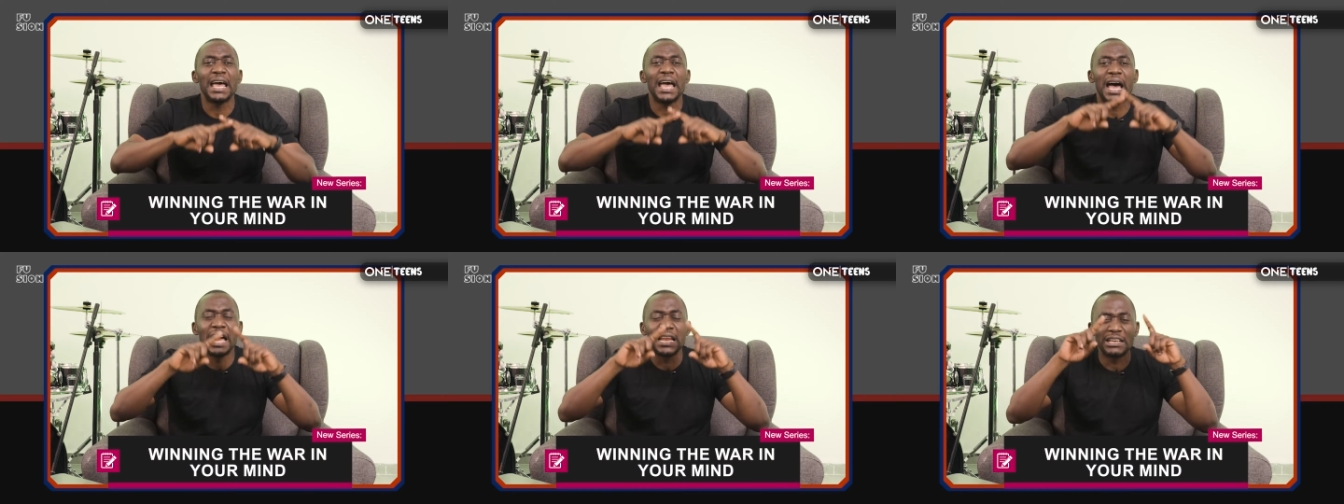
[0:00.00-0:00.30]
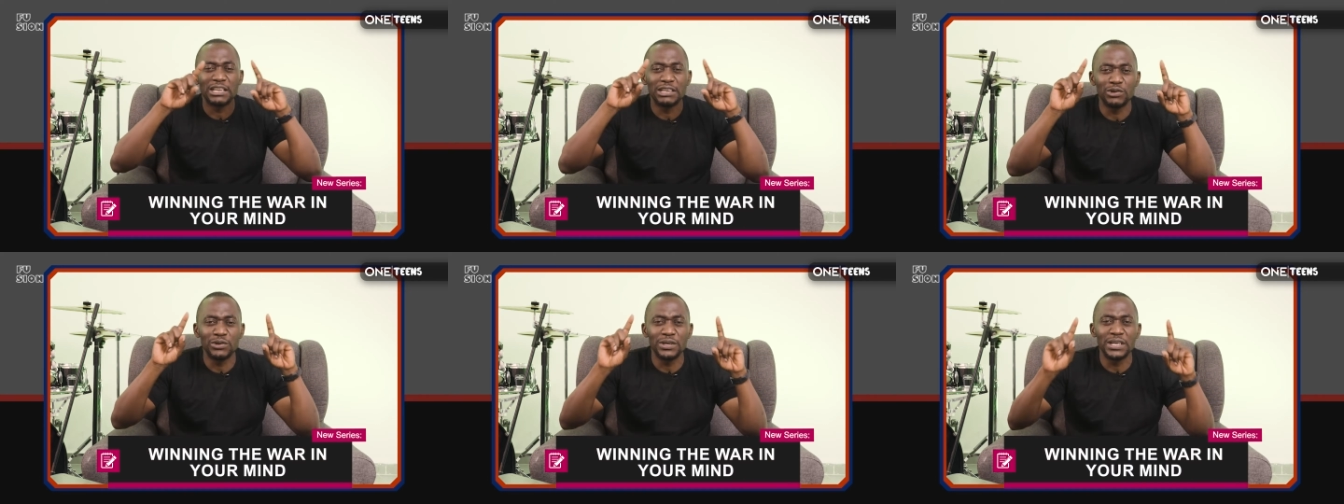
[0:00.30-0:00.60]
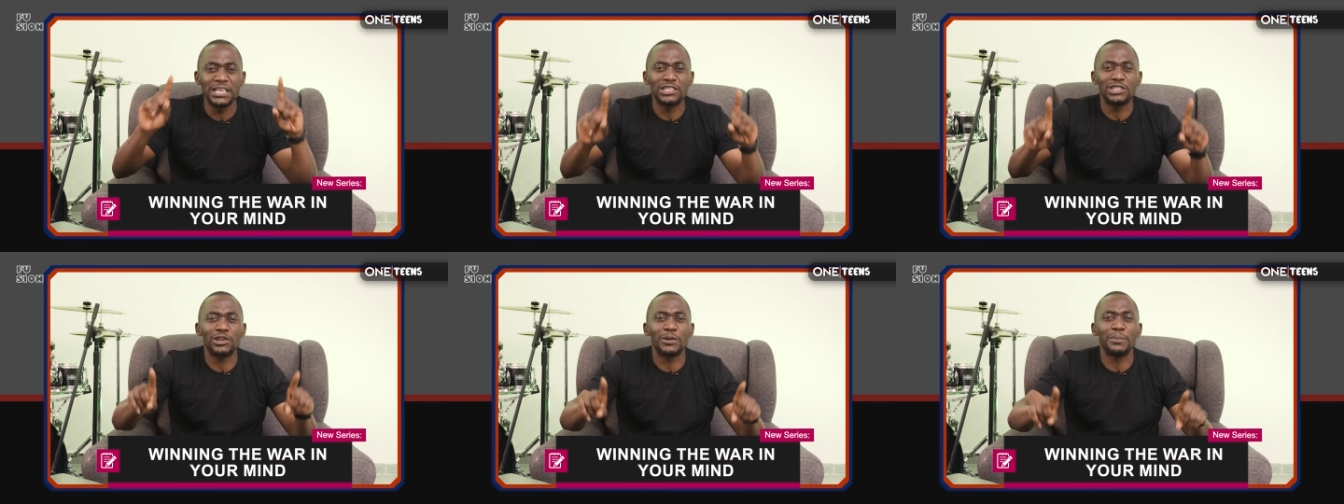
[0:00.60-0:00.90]
And
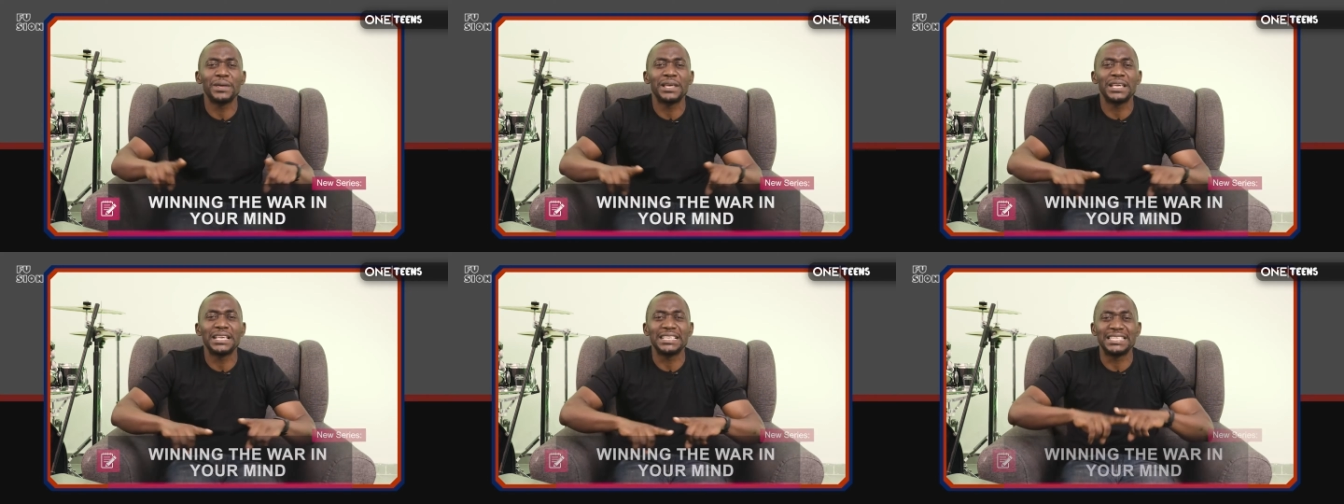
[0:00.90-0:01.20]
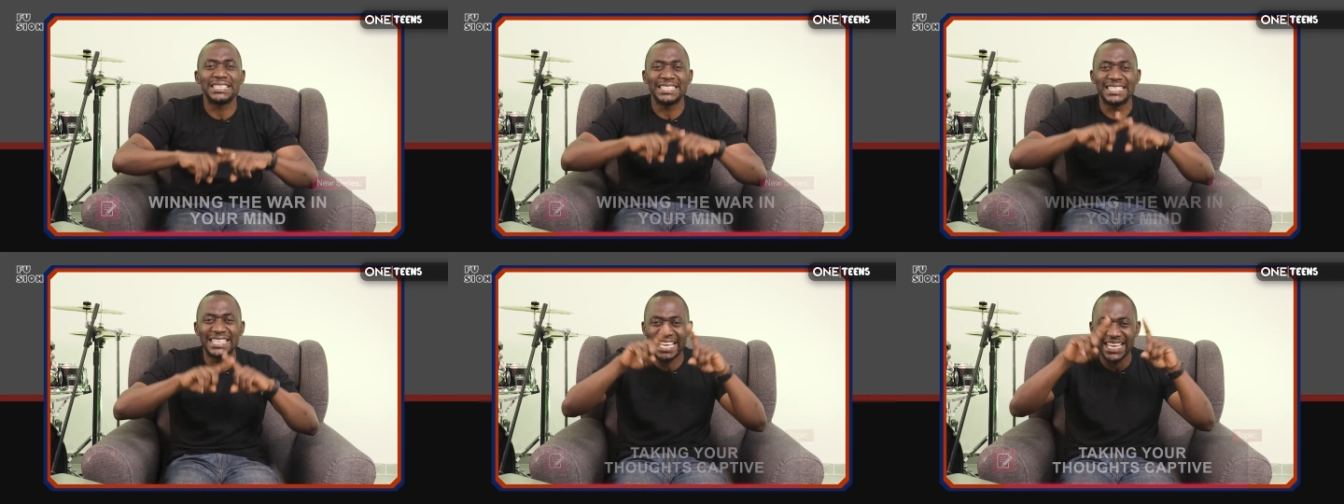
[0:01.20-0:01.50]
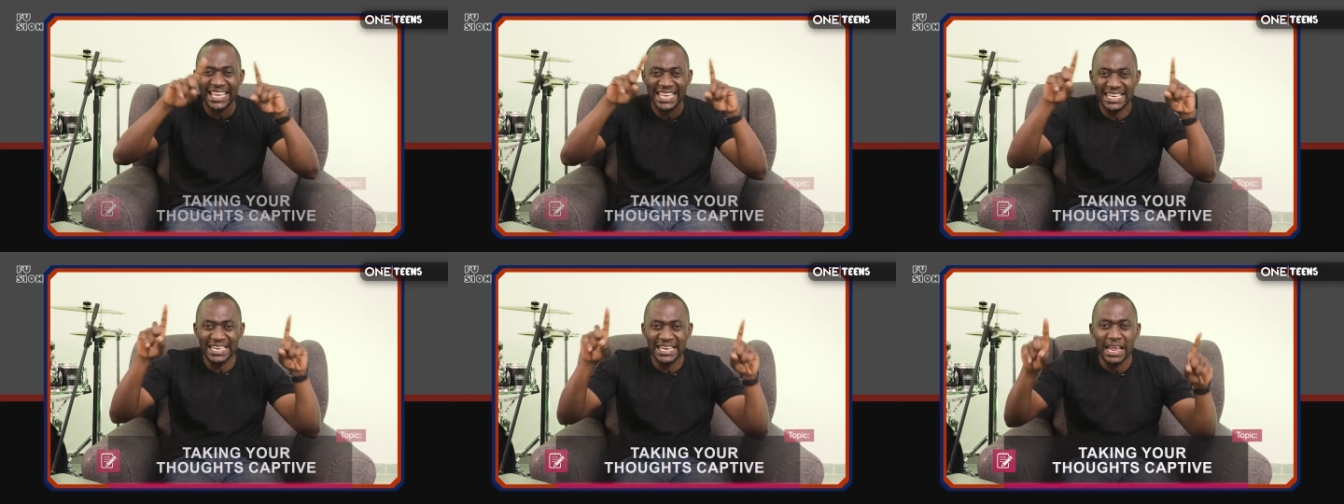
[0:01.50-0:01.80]
today's topic is
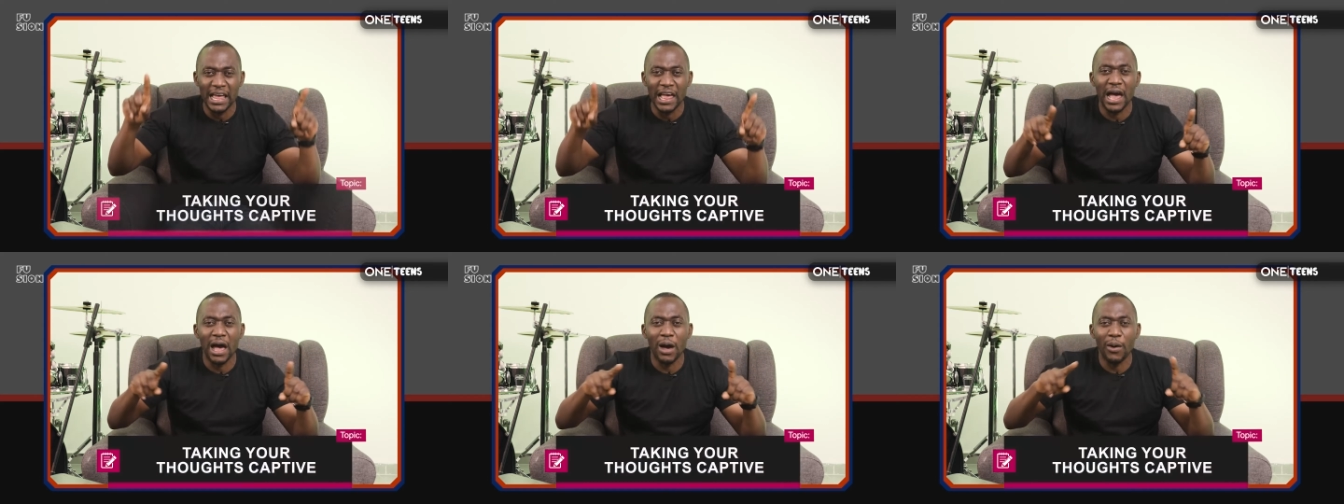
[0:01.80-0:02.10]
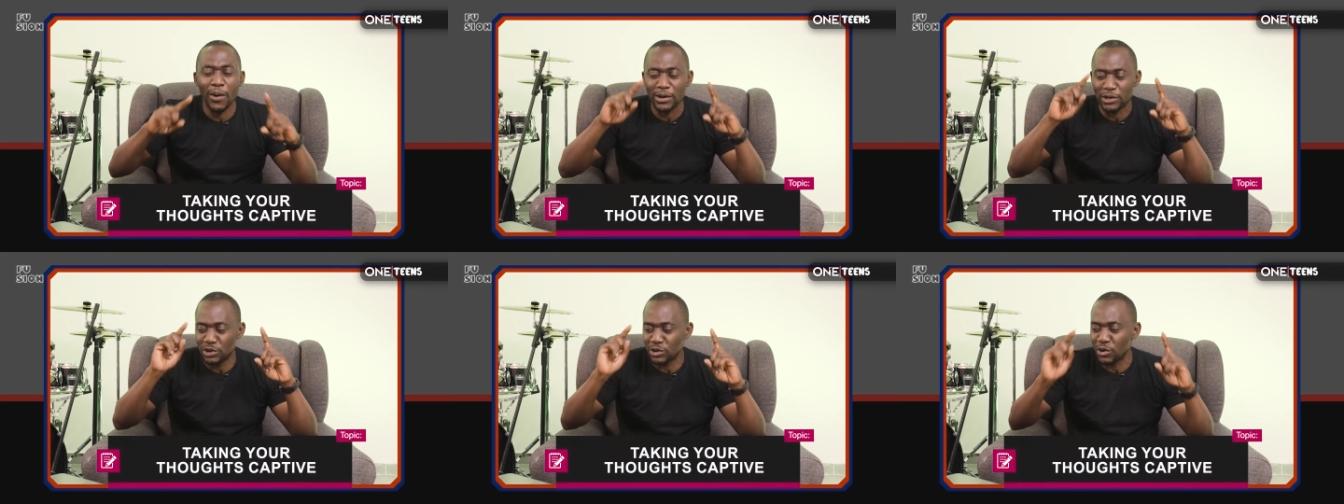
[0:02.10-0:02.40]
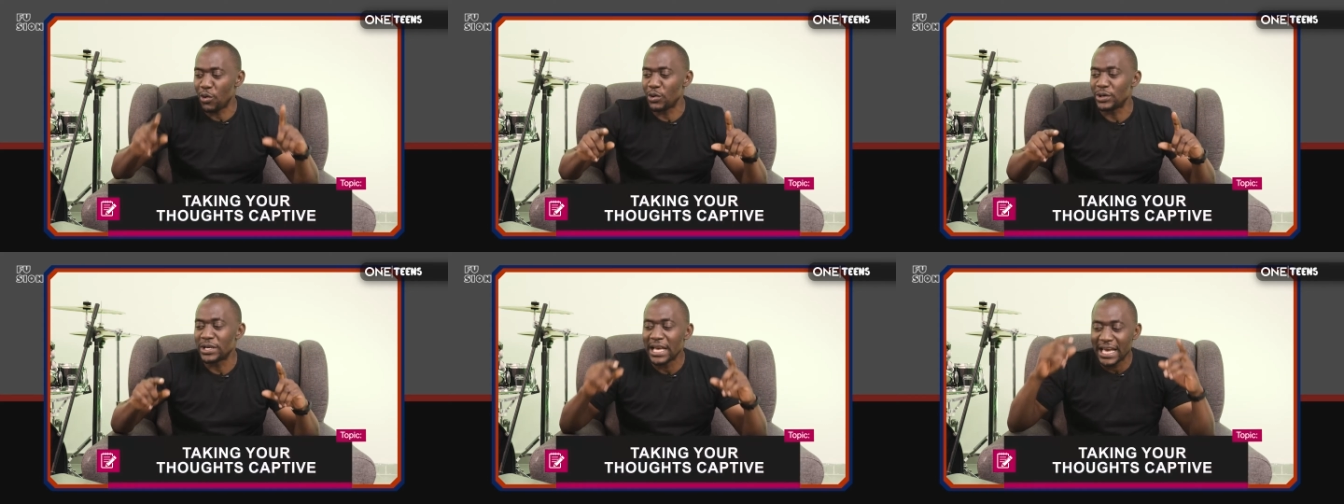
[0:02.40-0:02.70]
taking our
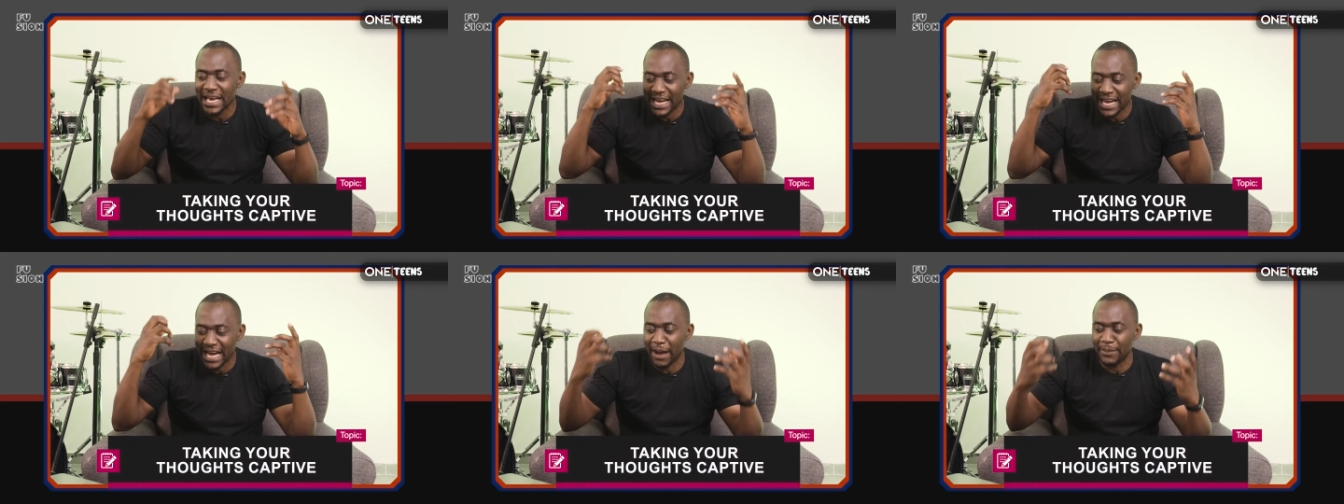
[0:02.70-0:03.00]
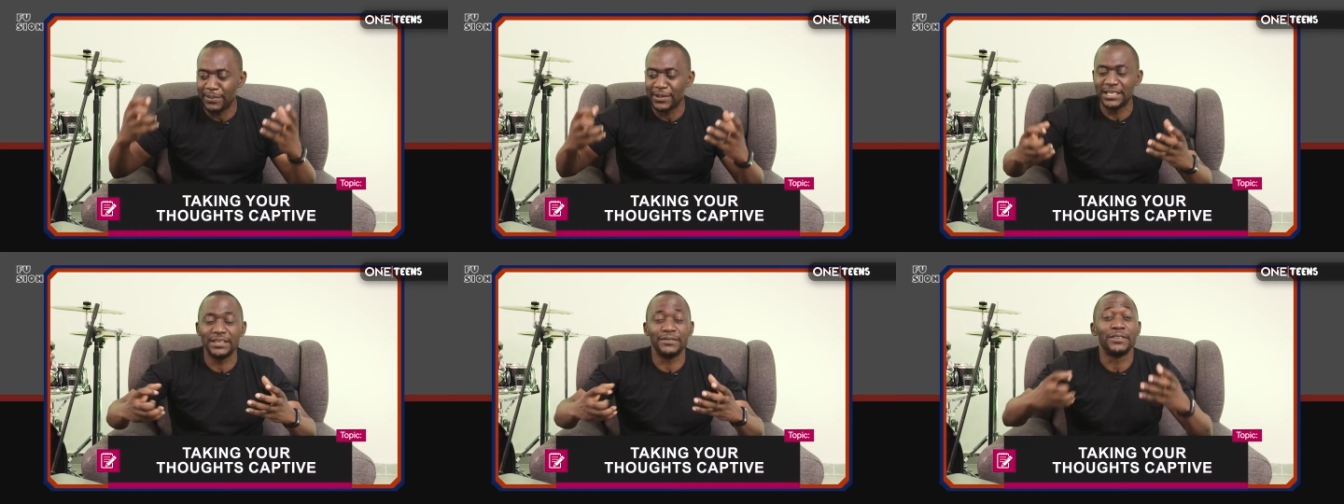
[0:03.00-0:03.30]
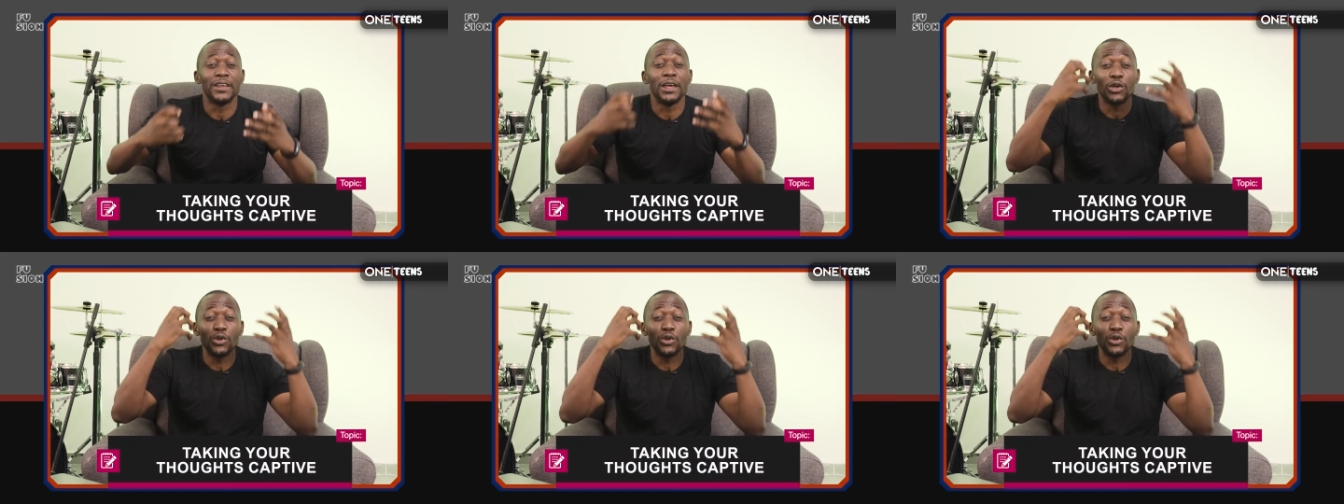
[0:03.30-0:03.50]
thought captive.